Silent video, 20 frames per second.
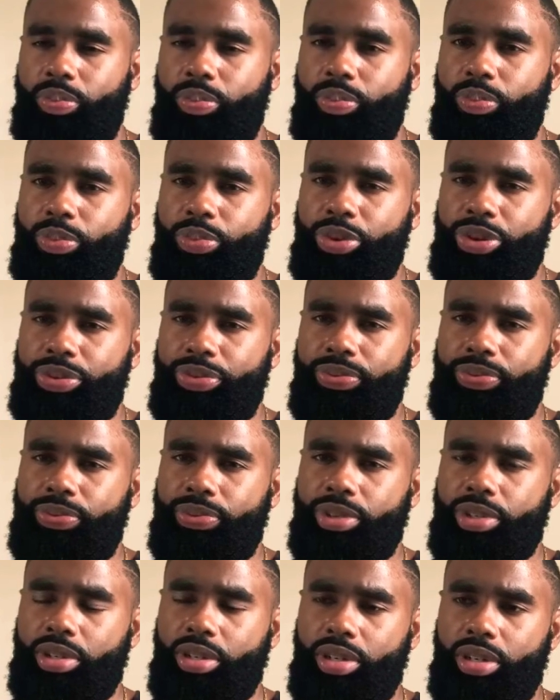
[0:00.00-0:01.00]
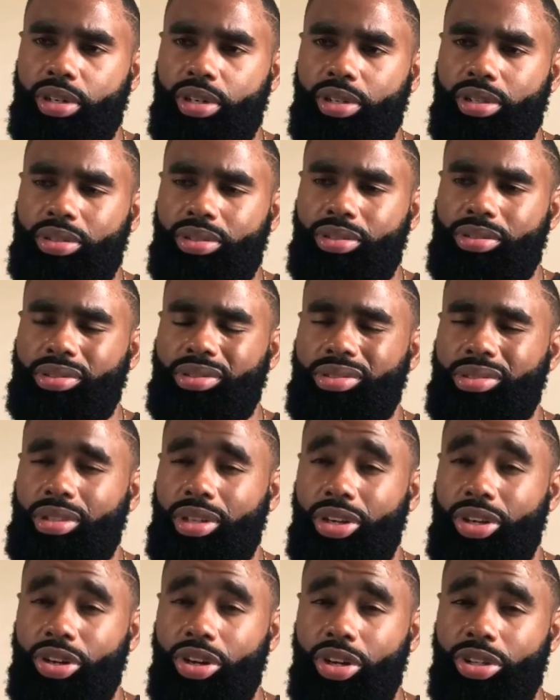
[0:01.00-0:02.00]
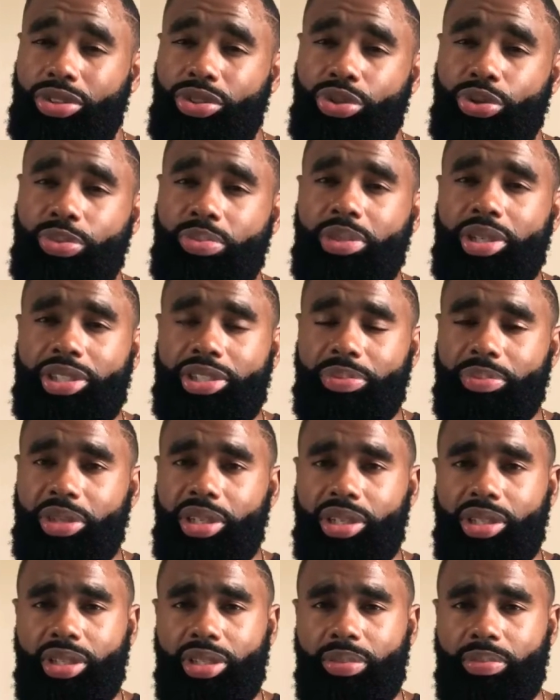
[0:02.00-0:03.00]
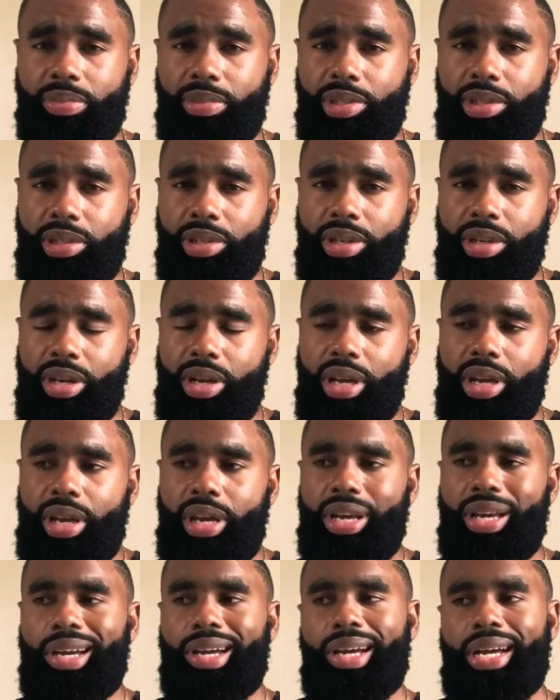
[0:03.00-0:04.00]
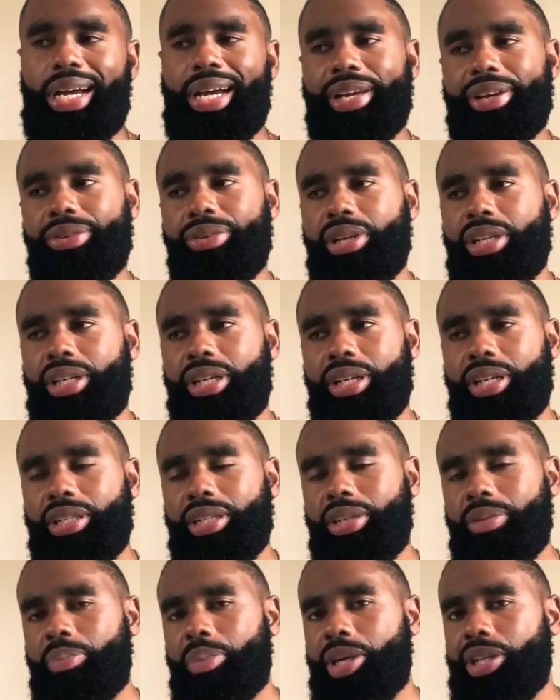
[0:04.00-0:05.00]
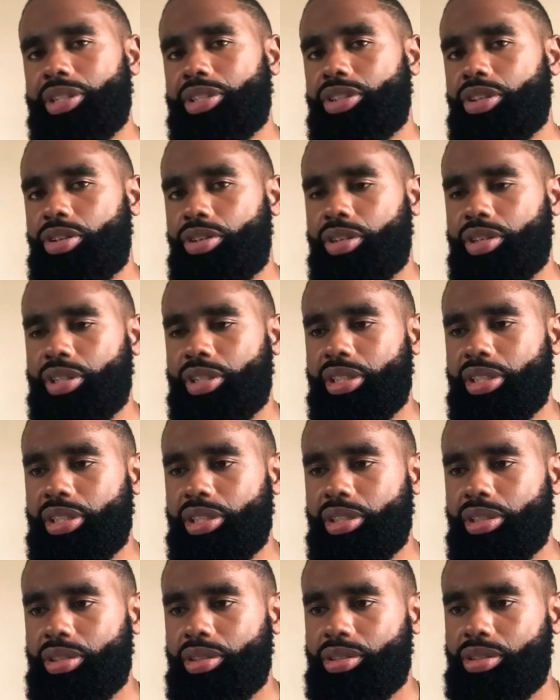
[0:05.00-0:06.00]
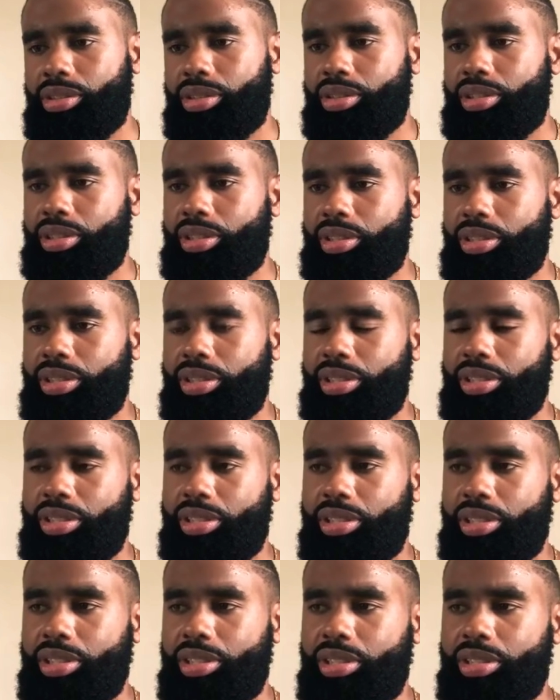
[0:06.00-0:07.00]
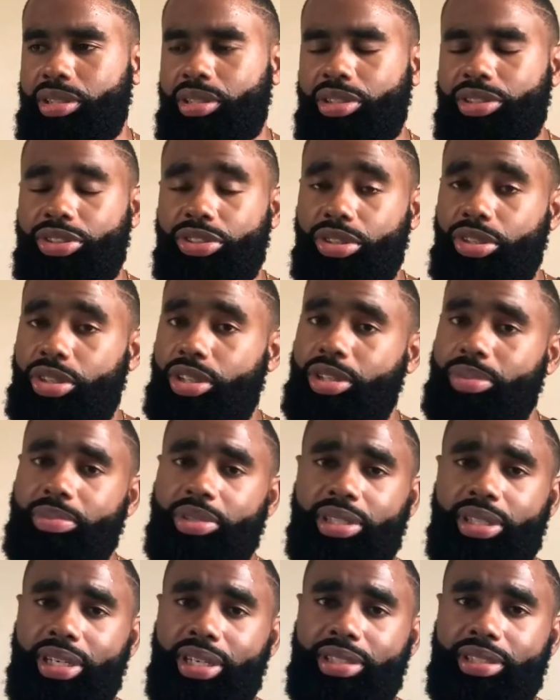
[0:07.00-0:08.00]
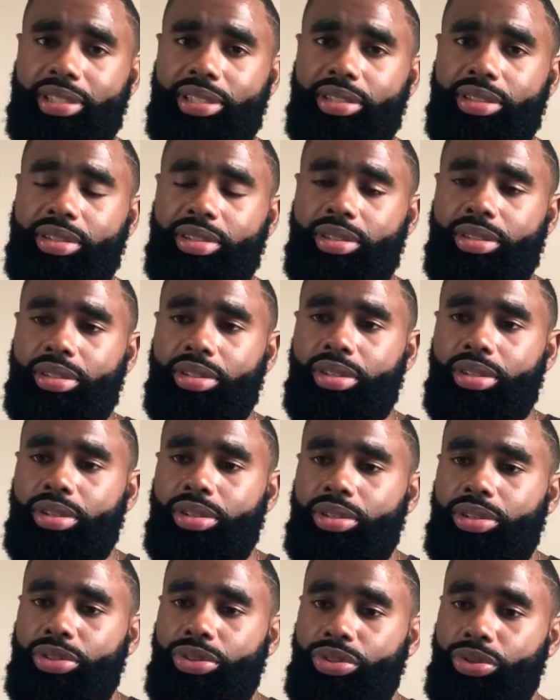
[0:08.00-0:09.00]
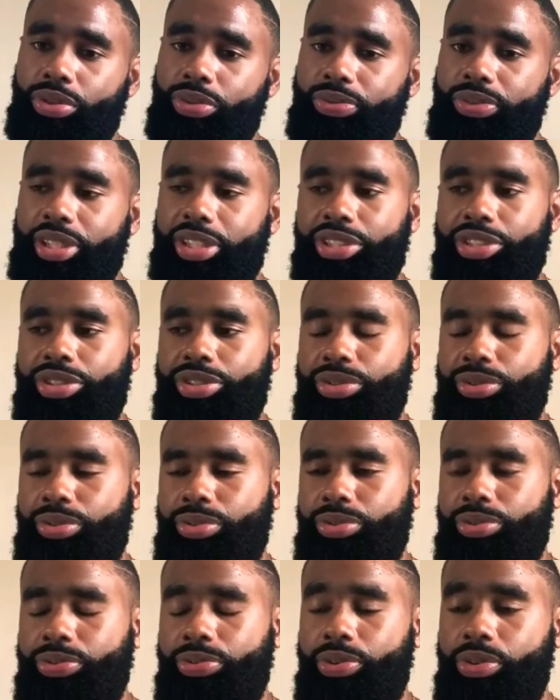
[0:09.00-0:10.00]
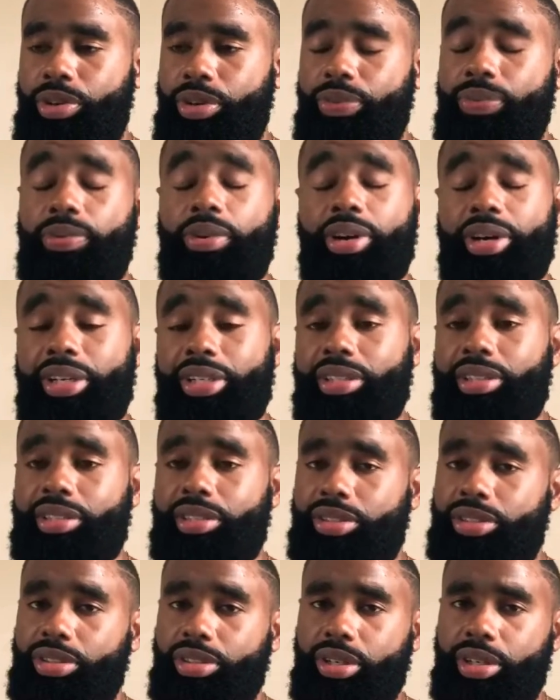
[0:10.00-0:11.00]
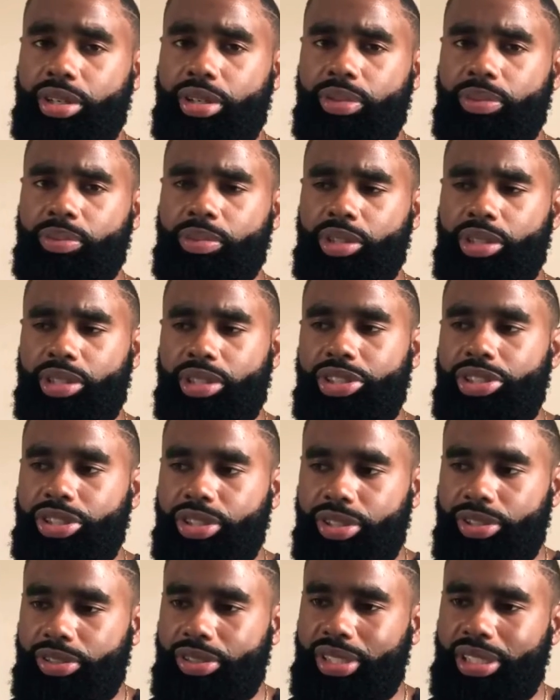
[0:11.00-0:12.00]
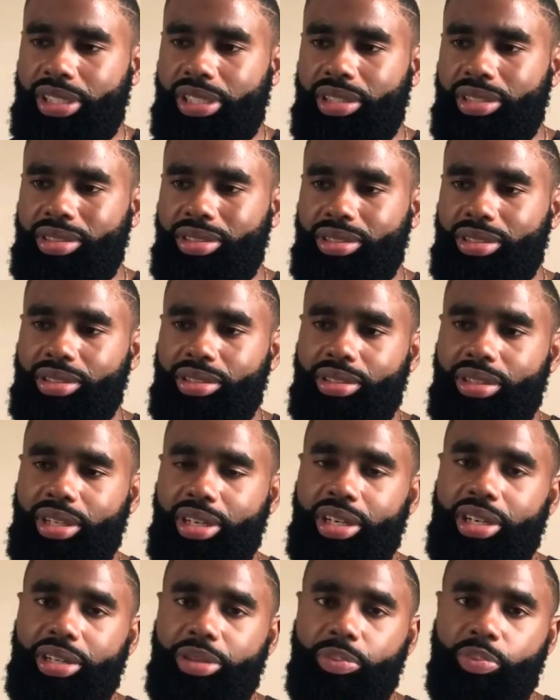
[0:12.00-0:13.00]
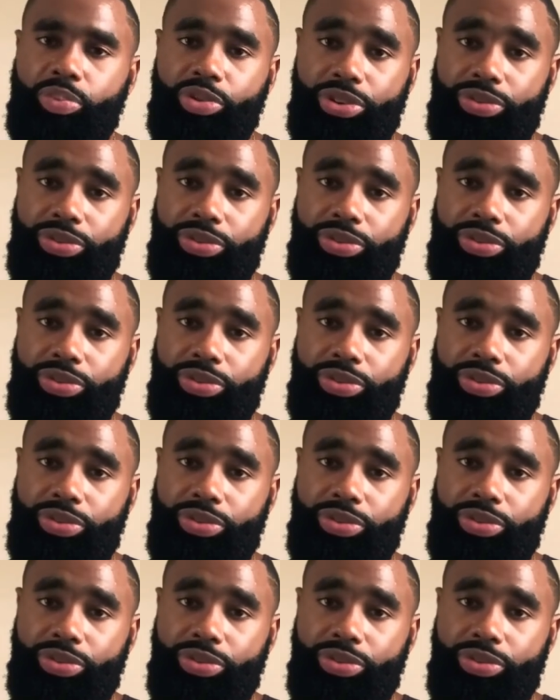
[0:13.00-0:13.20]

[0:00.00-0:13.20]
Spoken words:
prefer not too much makeup, and it really kind of depends on the circumstances. So for instance, generally I don't